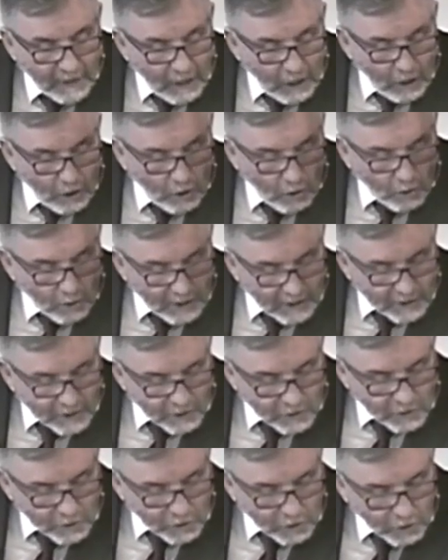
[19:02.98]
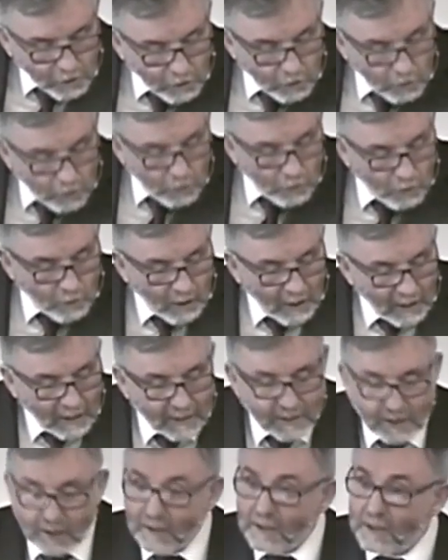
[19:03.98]
He who listens to you
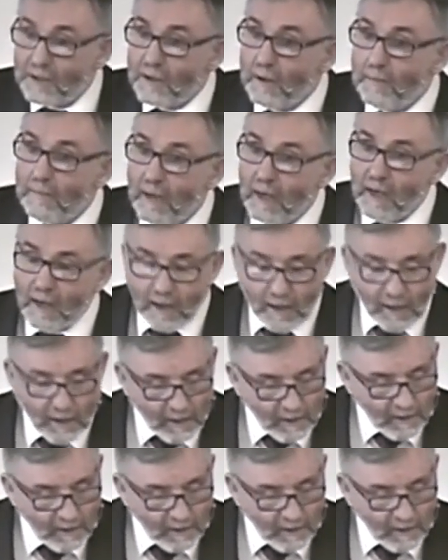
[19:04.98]
listens to me.